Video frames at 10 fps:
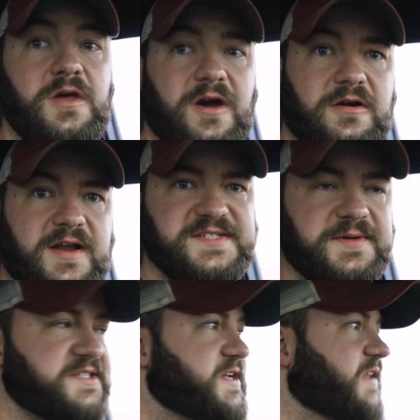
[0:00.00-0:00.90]
Alright, so I
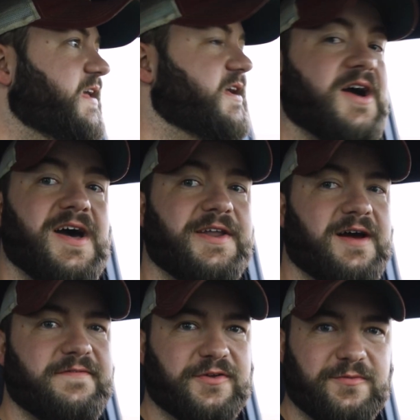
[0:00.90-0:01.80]
just got that cotton
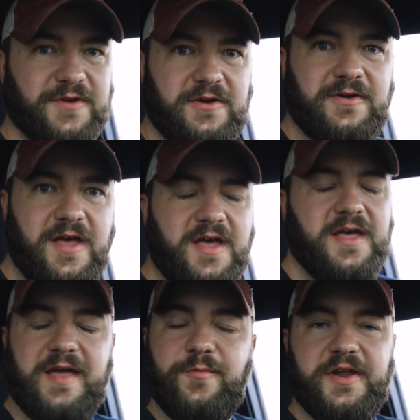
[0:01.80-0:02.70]
off the road,
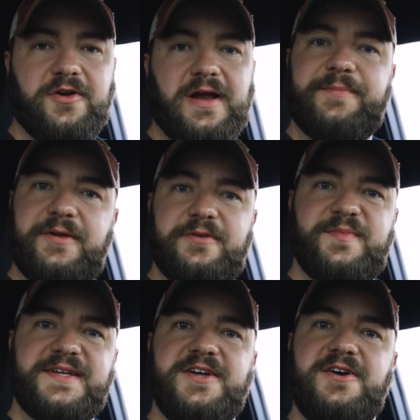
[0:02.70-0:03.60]
and when I grabbed it with
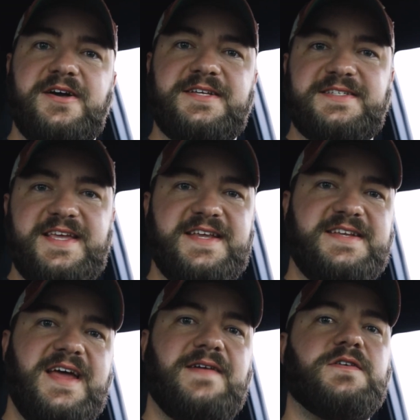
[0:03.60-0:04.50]
my tongs, it
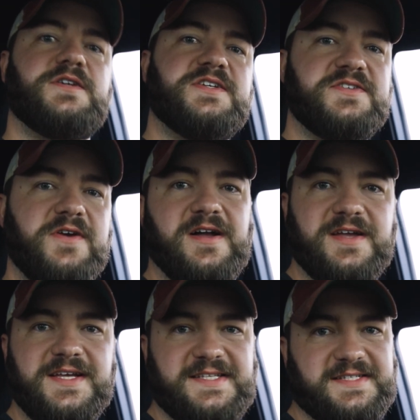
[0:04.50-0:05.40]
never struck
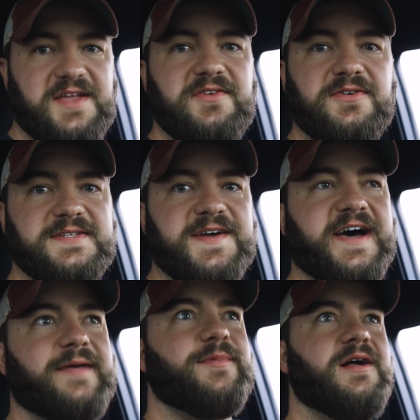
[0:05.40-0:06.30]
a single
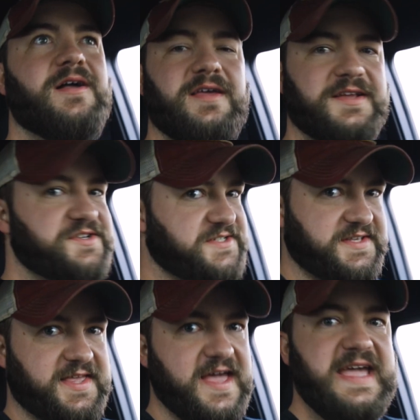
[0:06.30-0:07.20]
time. It just
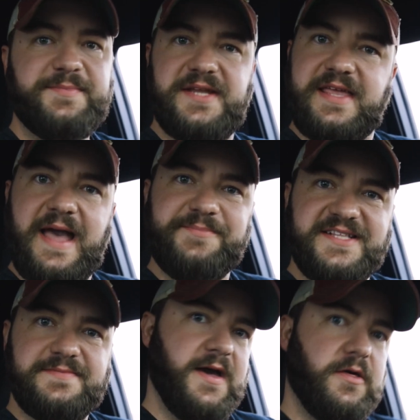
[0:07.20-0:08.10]
gaped, it kept
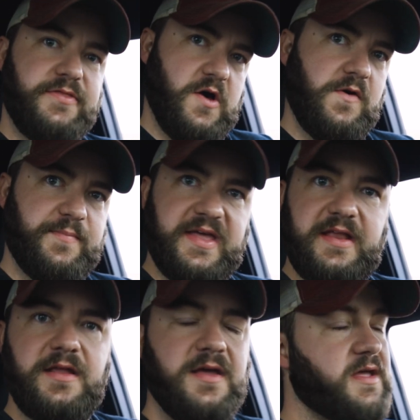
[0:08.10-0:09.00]
its mouth
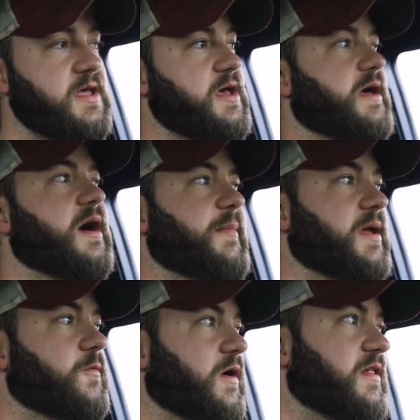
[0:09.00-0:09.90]
open,
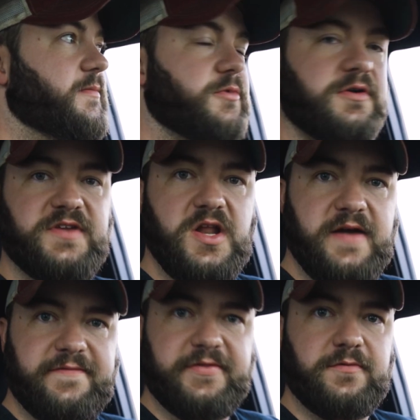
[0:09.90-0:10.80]
and while I moved it
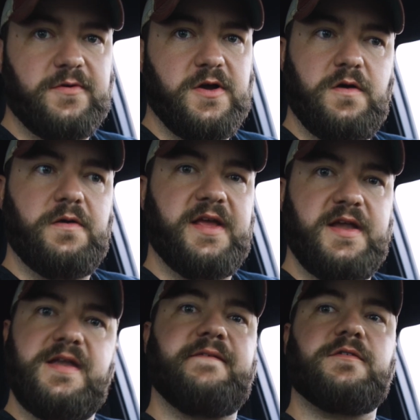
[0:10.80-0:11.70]
off of the road,
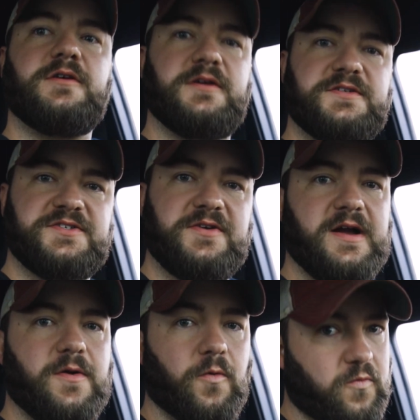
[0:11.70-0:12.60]
it never
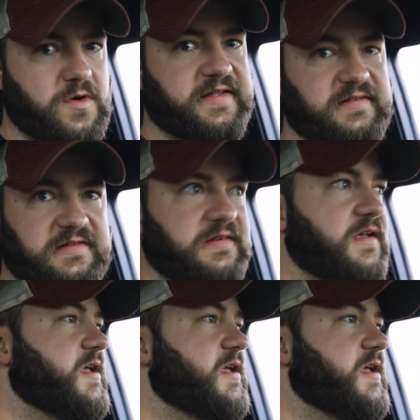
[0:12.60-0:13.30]
struck once.